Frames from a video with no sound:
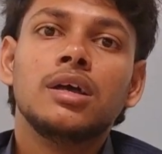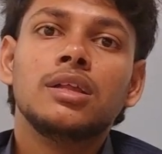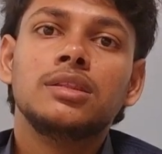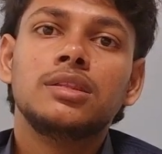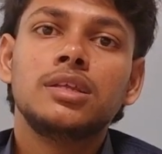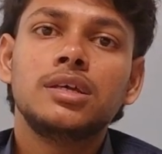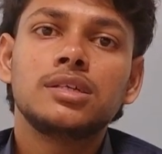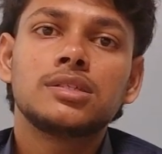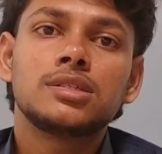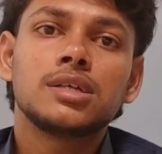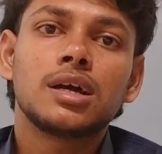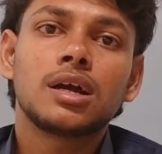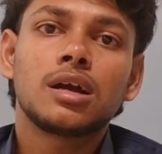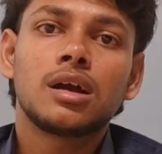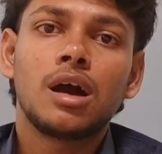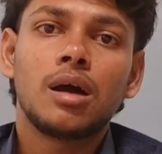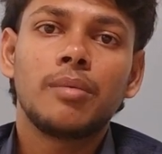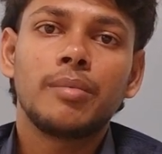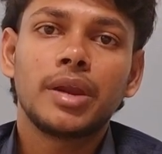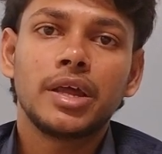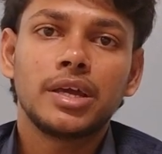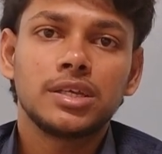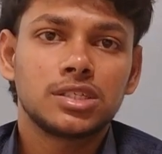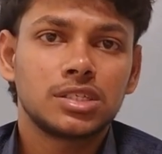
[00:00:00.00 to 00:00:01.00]
These are
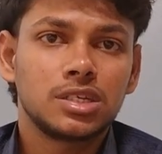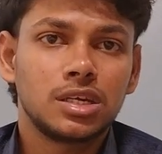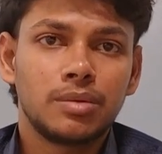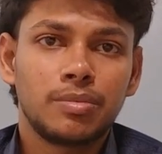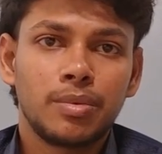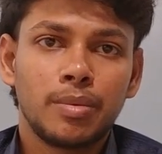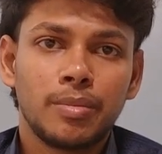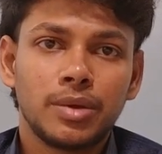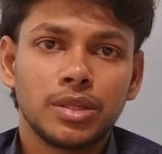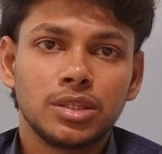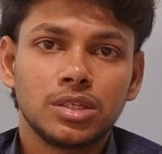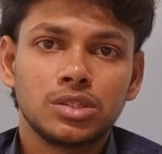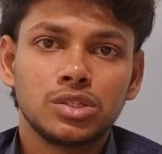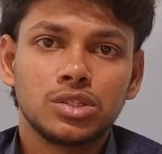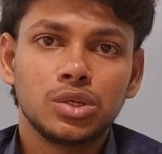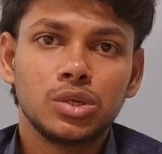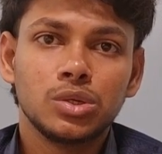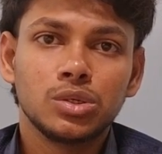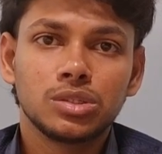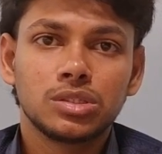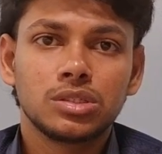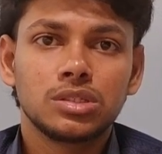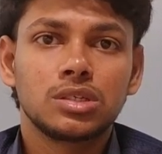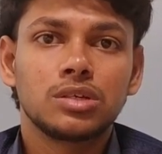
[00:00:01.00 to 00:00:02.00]
common HTTP methods
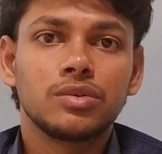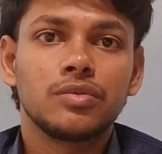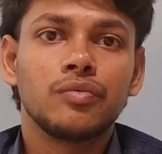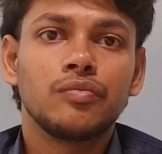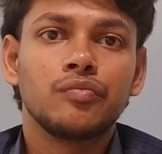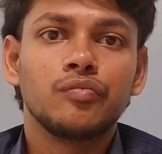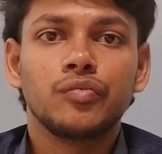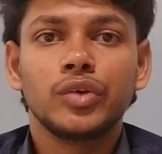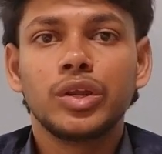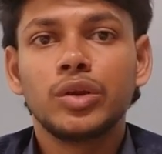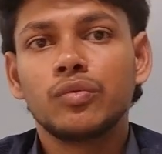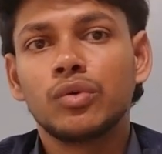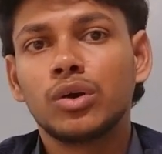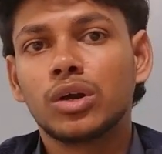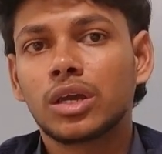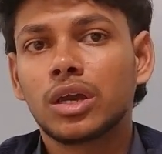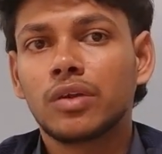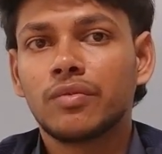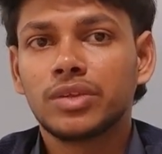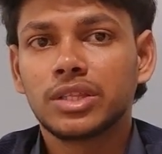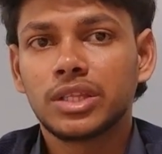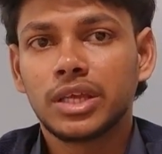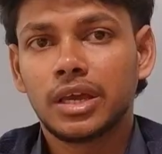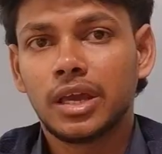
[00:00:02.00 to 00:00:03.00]
used when
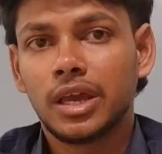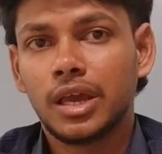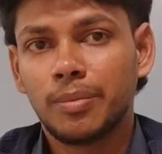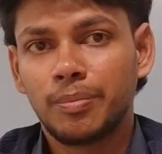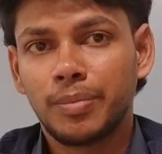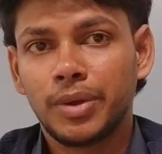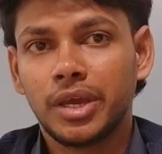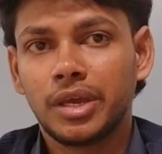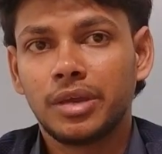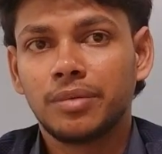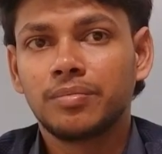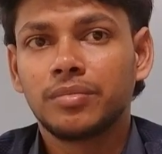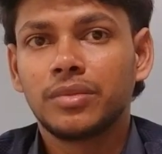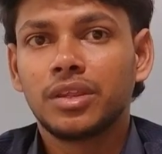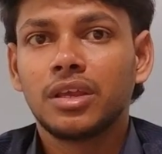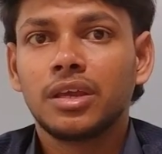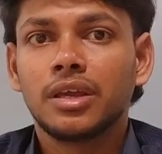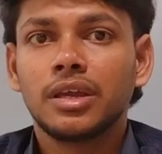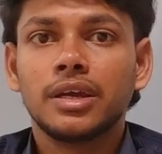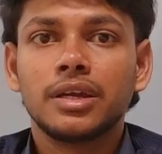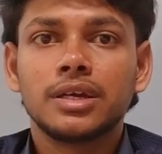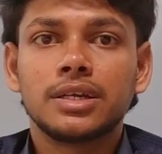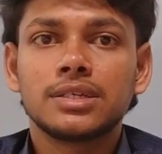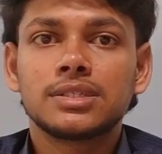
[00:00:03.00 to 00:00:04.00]
working with API.
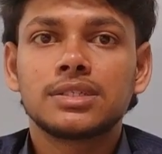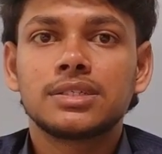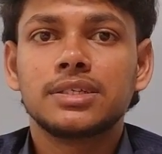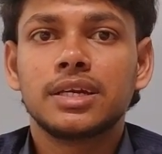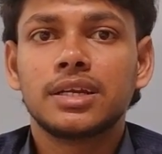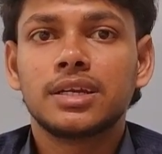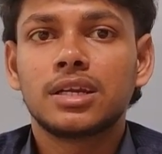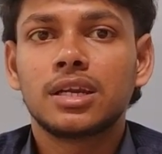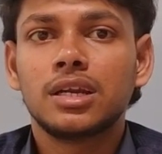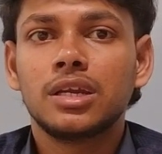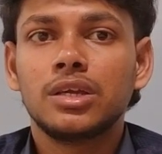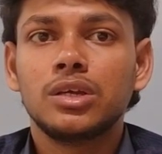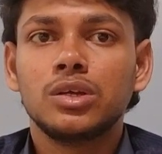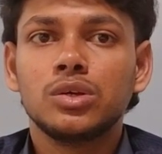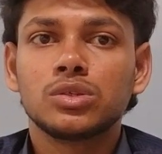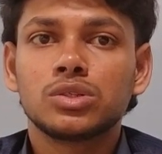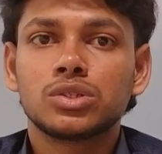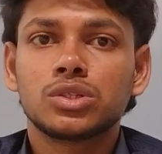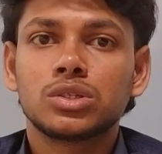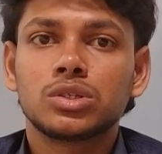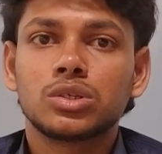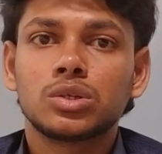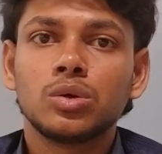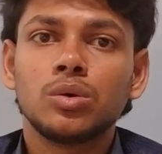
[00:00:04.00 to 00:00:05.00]
Get is generally
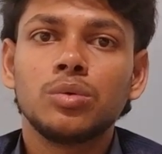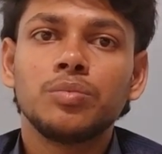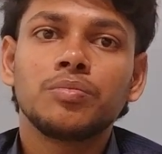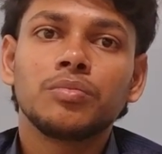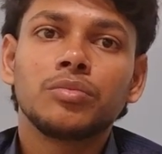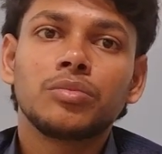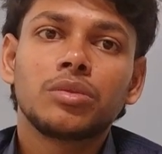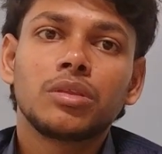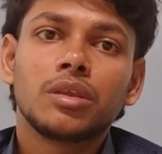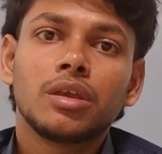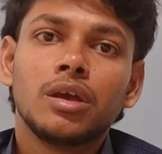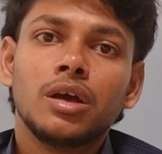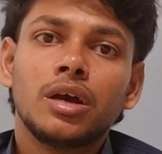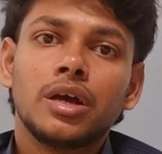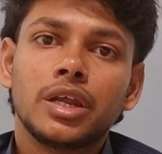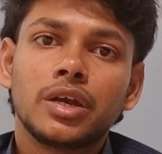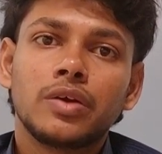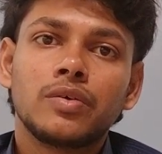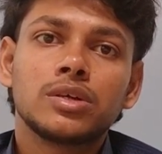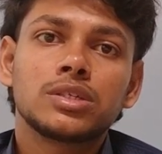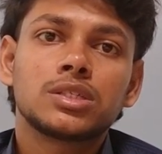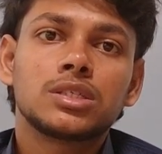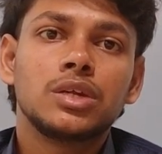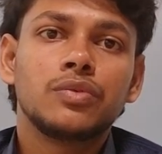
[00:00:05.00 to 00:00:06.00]
used to
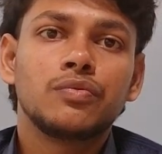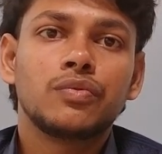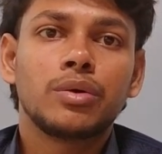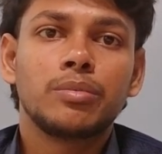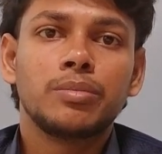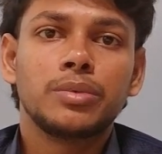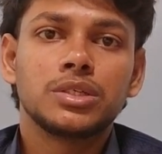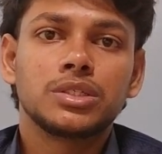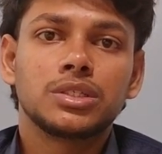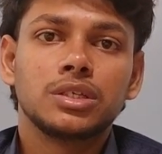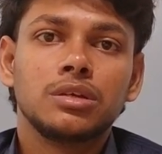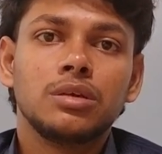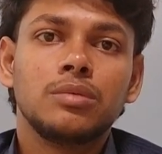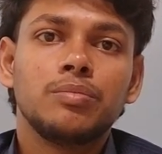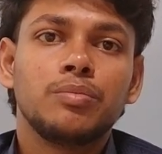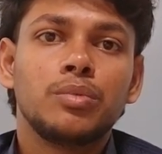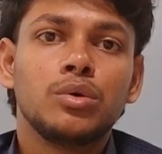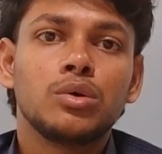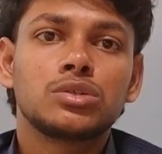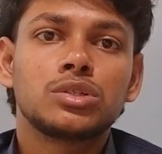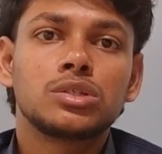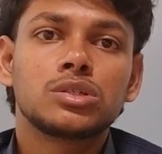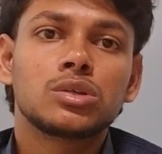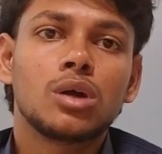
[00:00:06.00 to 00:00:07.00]
request information.
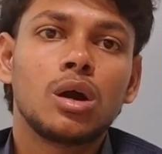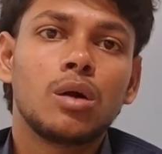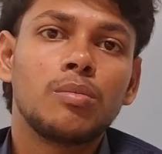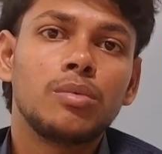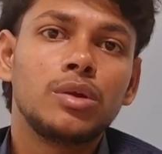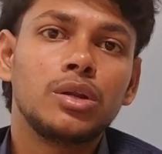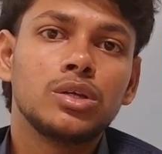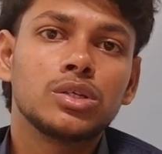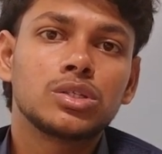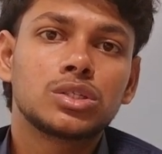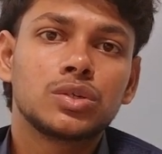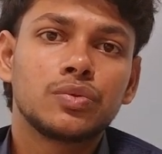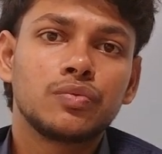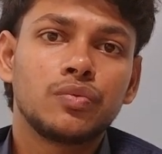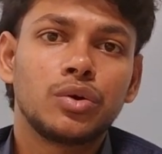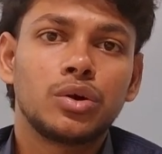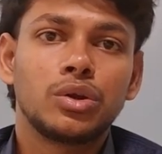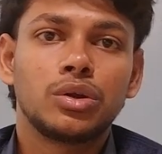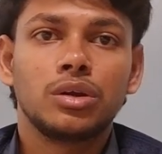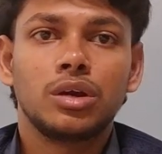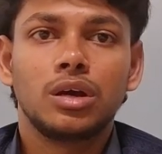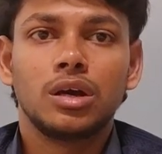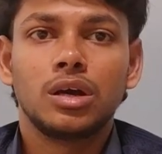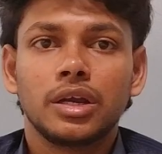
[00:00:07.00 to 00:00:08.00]
Post is commonly used for
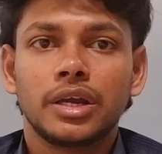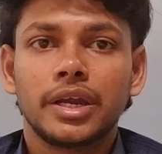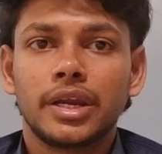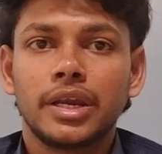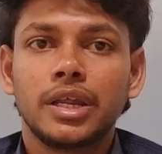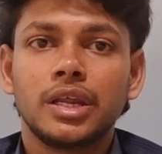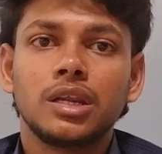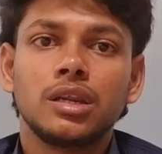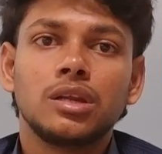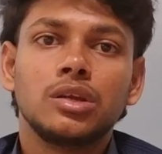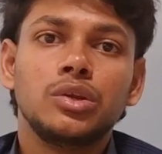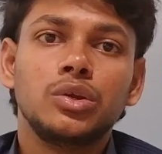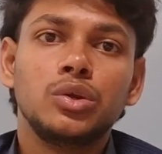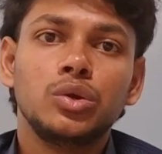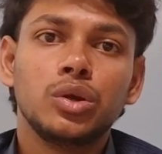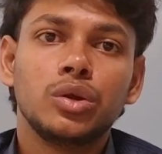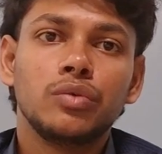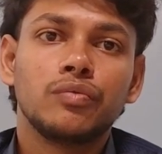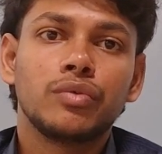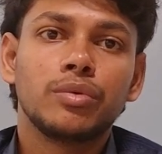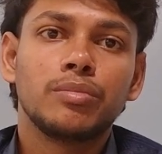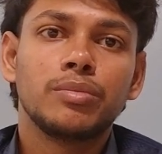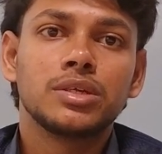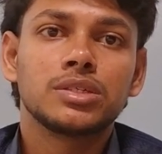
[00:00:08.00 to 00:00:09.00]
getting new
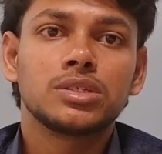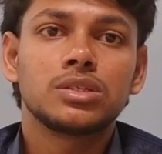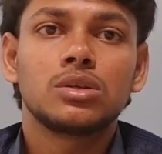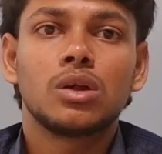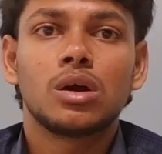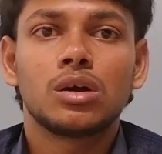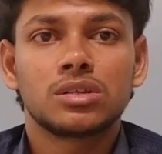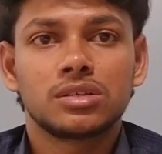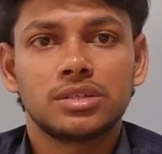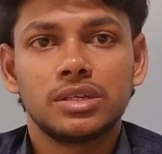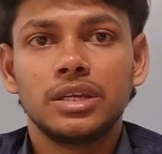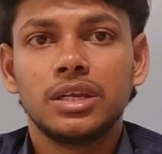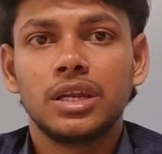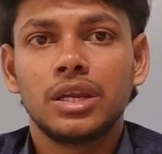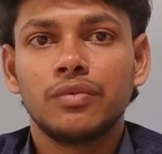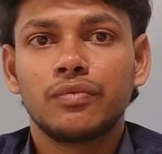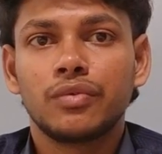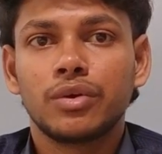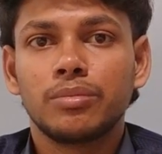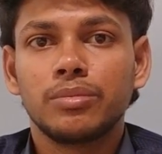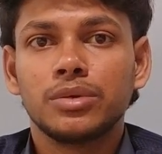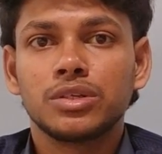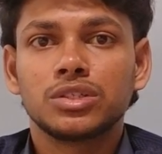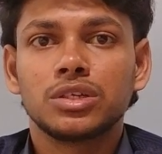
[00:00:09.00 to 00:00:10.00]
information or send
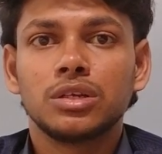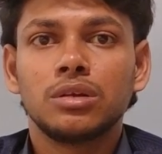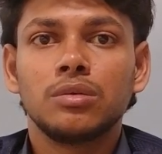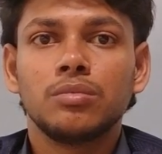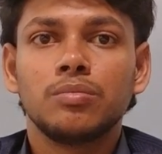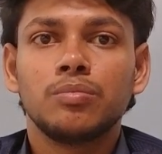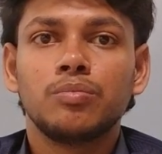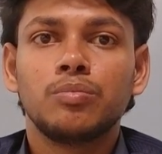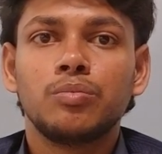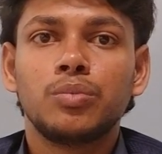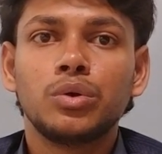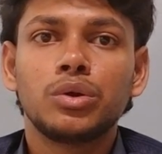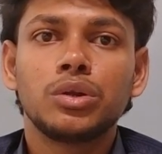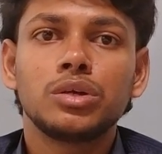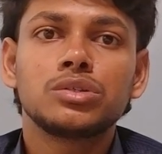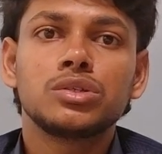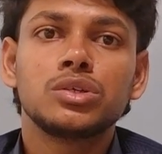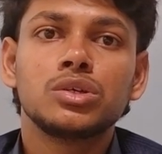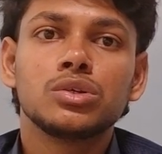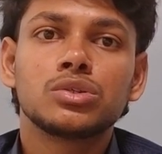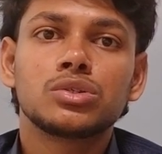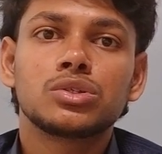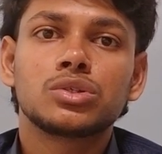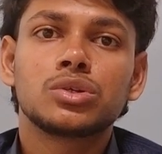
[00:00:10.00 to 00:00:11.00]
information. Put is
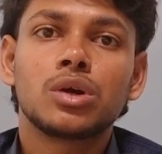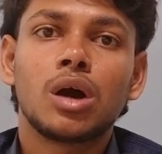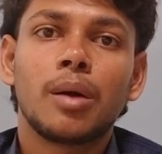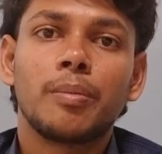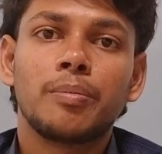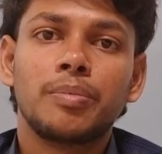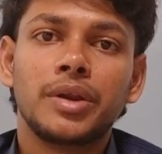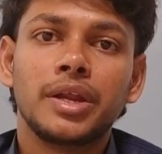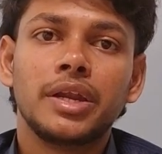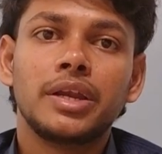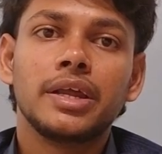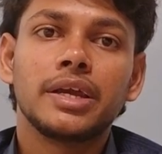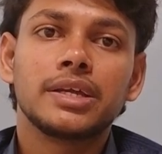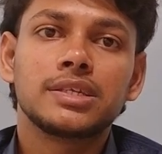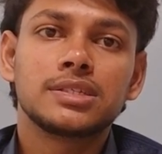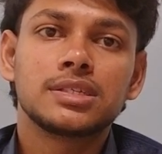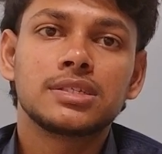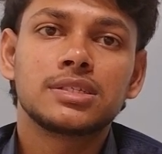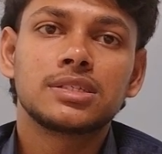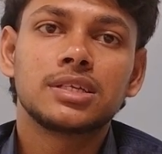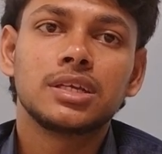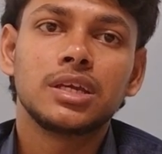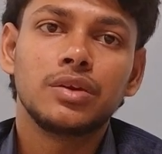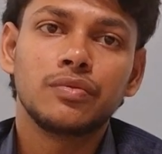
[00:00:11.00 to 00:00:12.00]
used to update
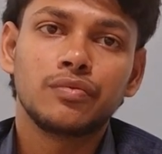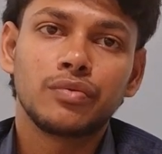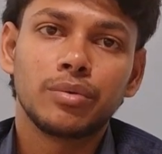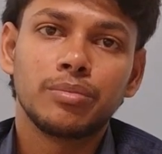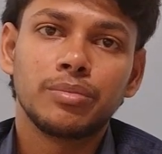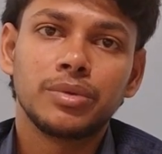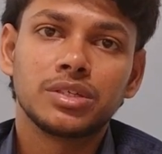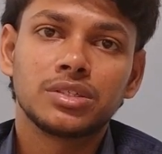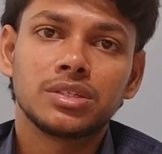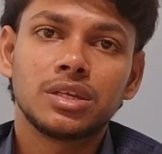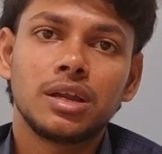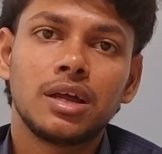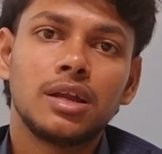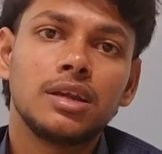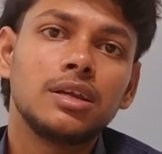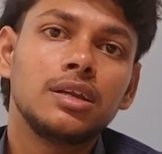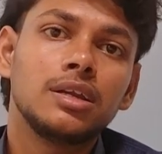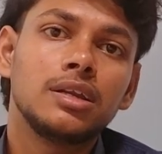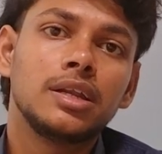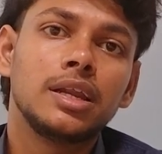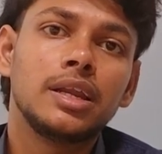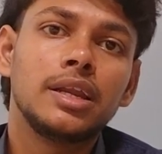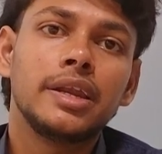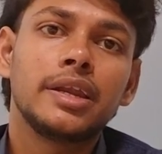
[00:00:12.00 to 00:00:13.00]
existing information,
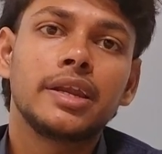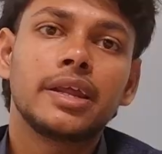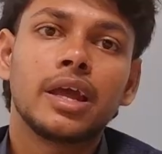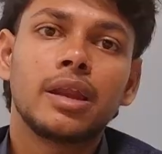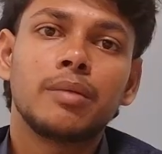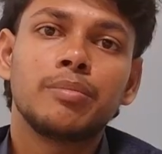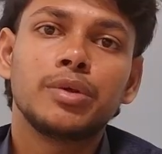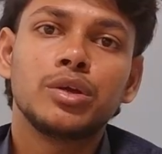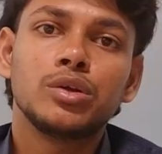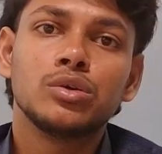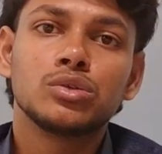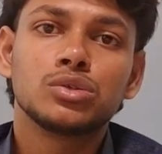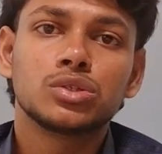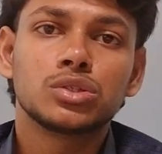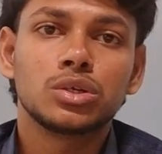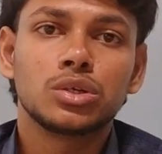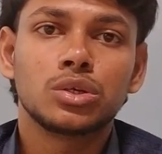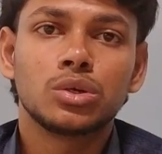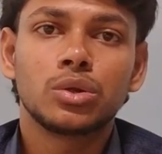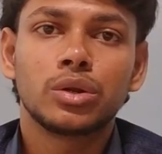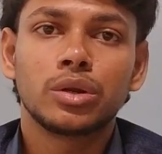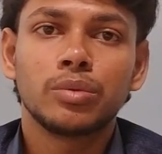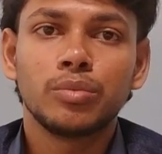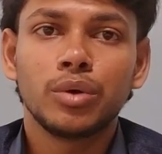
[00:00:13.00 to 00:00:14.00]
and delete can be used
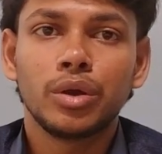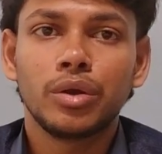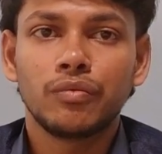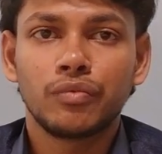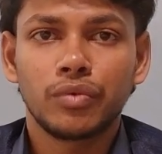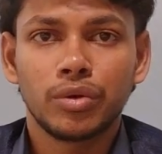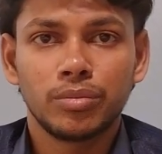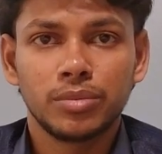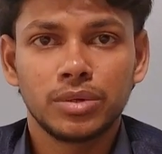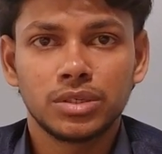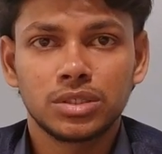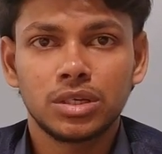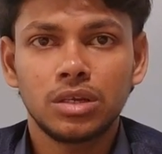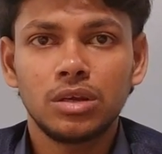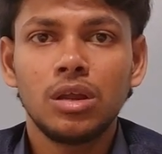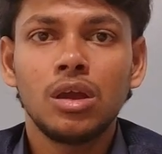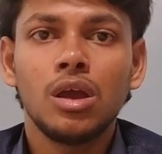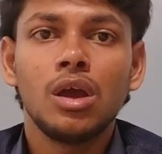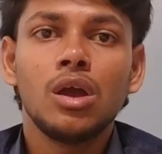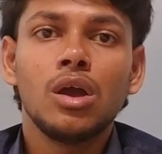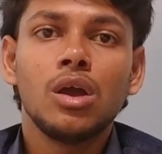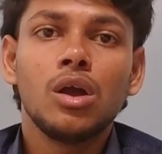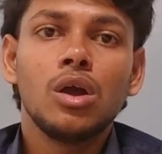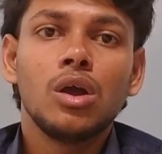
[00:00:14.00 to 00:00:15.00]
to remove
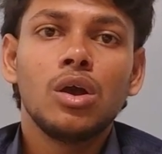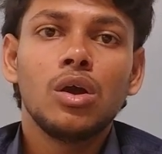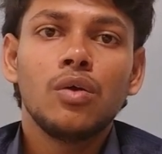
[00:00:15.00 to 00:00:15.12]
information.